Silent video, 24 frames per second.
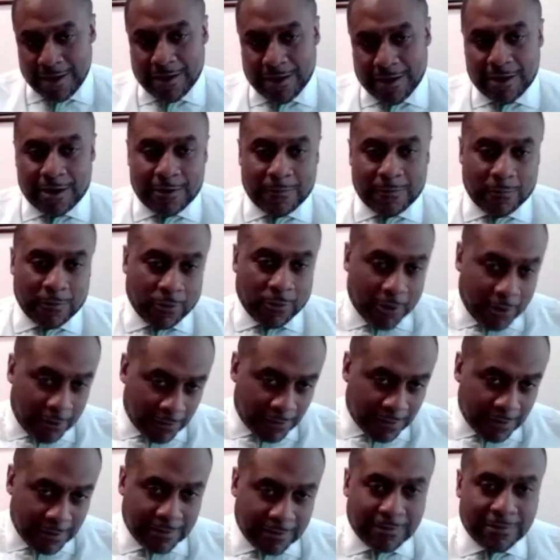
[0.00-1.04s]
with
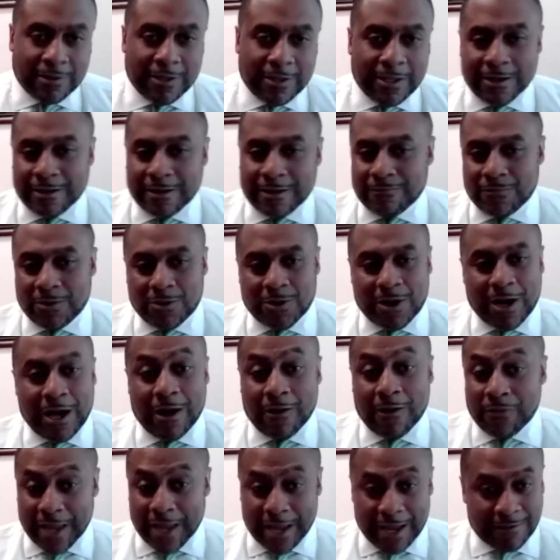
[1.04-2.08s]
Alston, and,
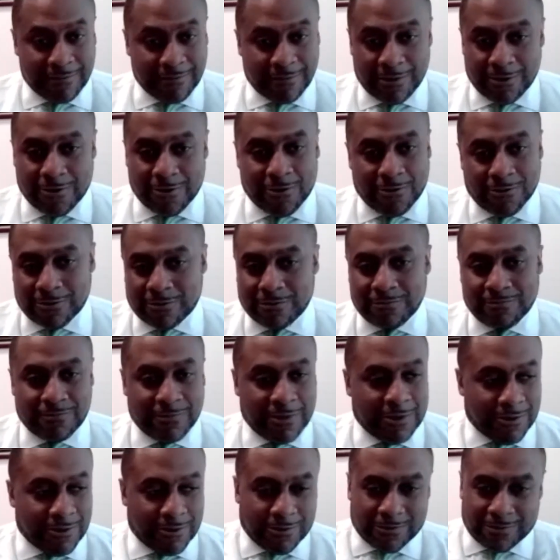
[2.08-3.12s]
how that, is,
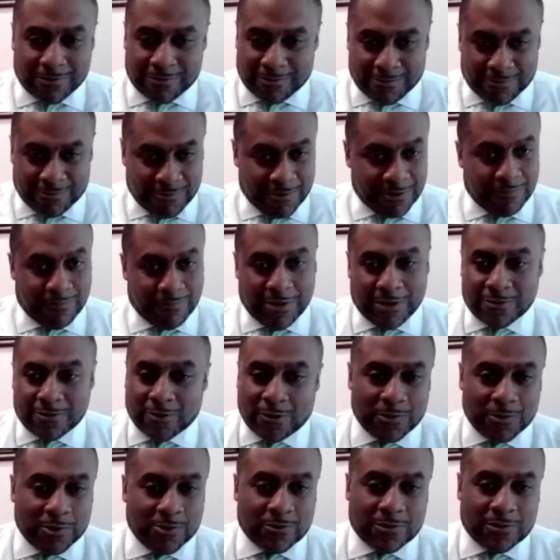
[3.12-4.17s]
going to be
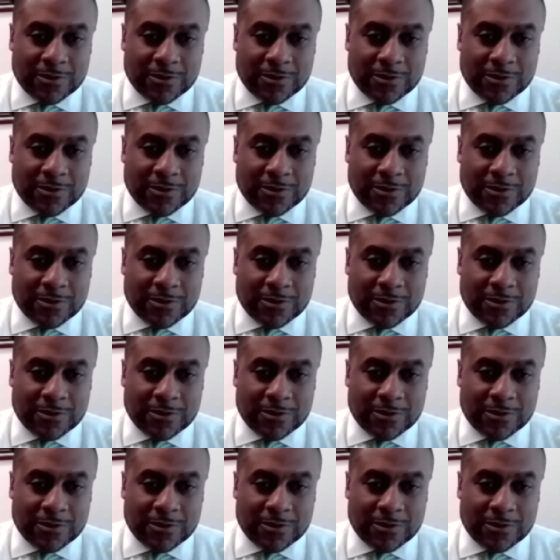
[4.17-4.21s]
interpreted.